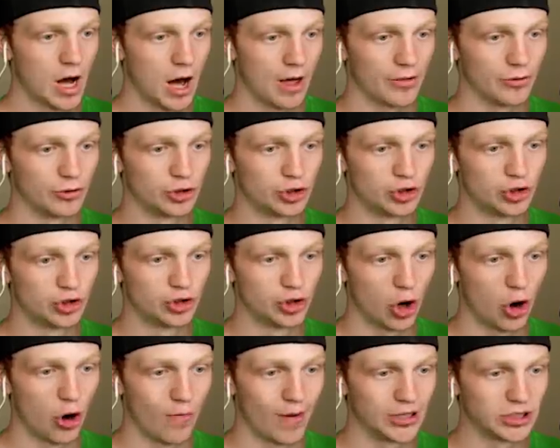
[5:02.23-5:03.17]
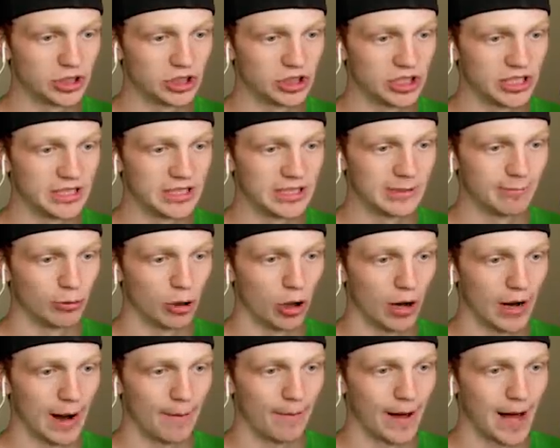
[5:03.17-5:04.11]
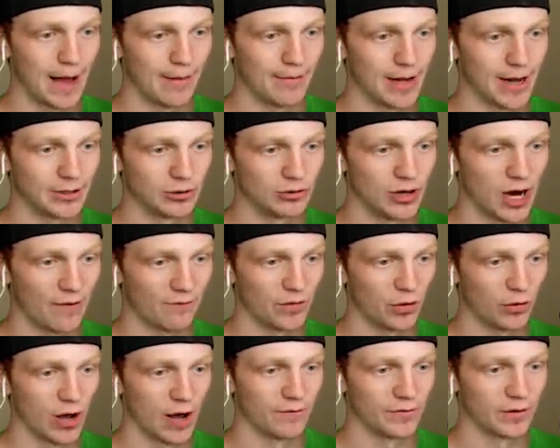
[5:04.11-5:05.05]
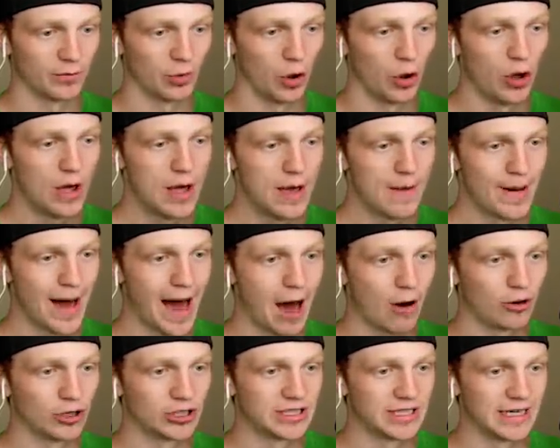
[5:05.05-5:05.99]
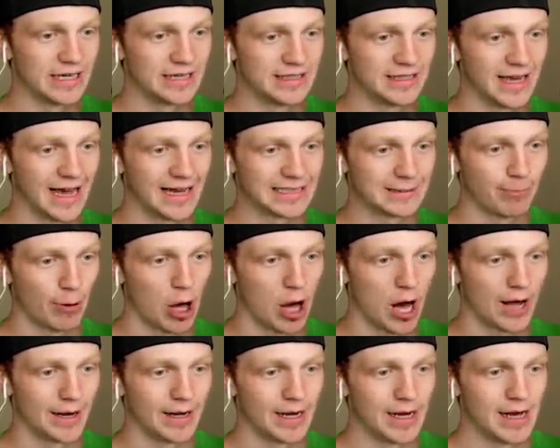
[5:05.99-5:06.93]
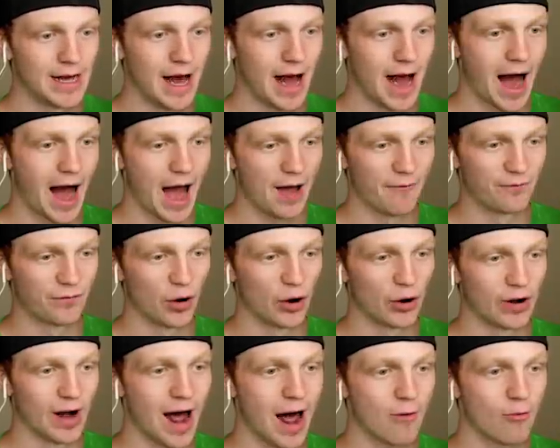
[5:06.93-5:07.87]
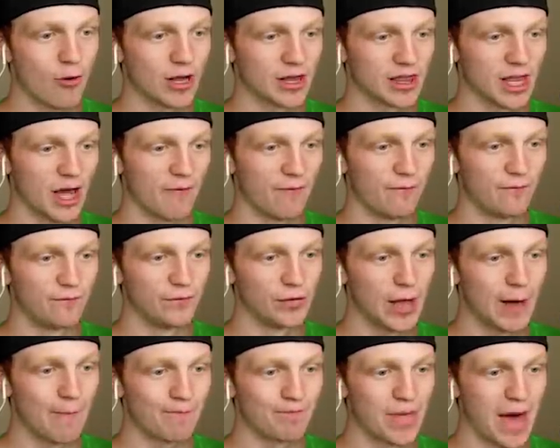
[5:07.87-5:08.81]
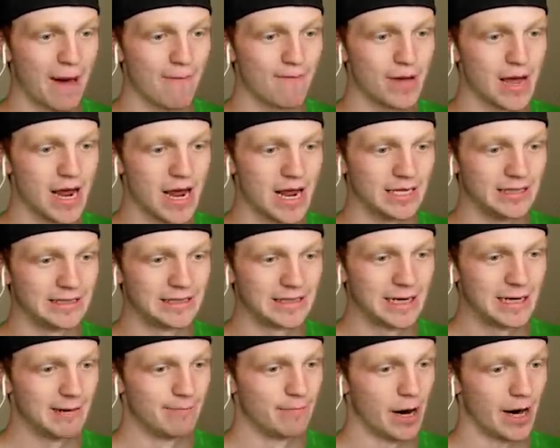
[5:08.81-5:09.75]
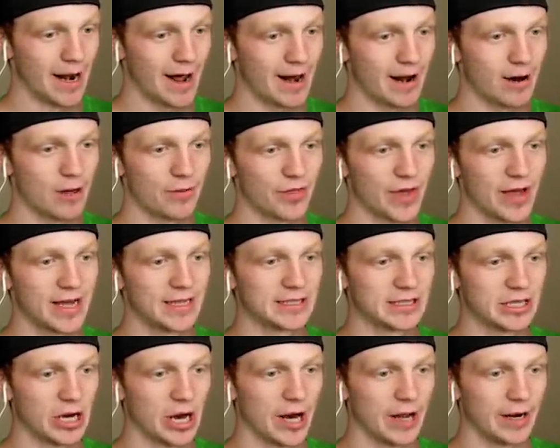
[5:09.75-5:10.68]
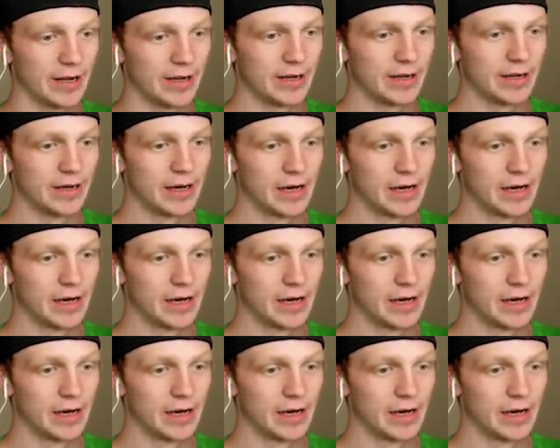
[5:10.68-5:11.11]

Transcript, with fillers: Oh, there's so much TNT blowing up behind me. I do not feel comfortable. Power TNT spawn. I forgot what the flip that means, but I don't think it's good.